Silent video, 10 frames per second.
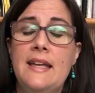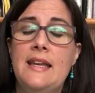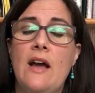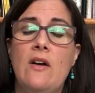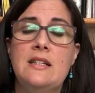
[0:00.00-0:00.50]

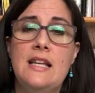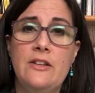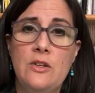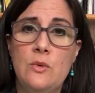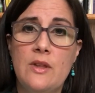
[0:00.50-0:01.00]
Now, I'll tell
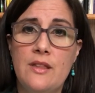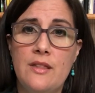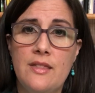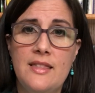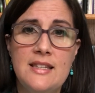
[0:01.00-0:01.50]
you,
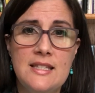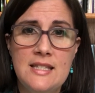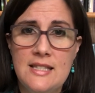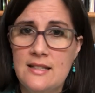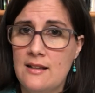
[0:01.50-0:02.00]
this
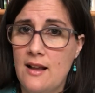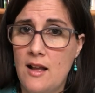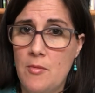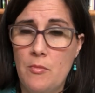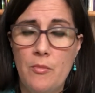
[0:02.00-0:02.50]
didn't
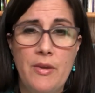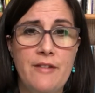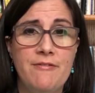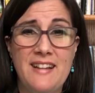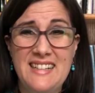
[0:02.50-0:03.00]
come by
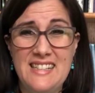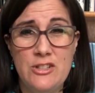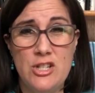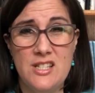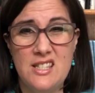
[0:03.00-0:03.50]
finding
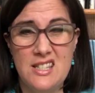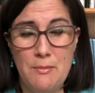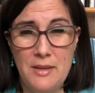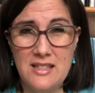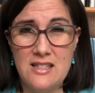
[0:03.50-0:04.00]
Jesus in the
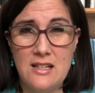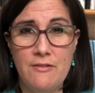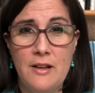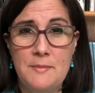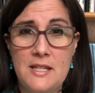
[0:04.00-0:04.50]
midst of
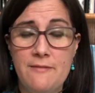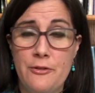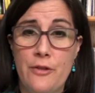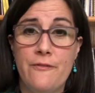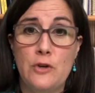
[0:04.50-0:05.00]
upset for
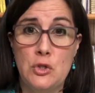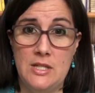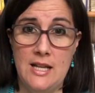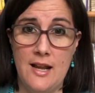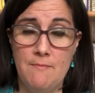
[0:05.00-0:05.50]
the first
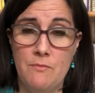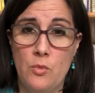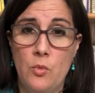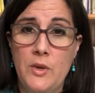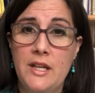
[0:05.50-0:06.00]
time.
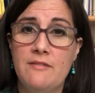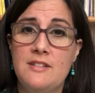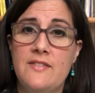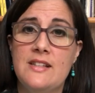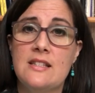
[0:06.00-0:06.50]
We have
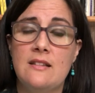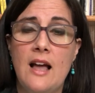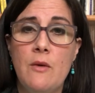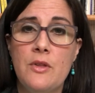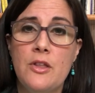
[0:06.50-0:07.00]
done this a
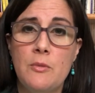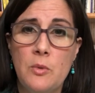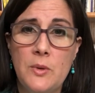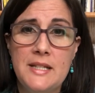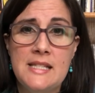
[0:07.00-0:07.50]
lot with our
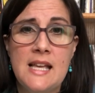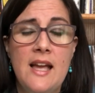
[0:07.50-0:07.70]
boys.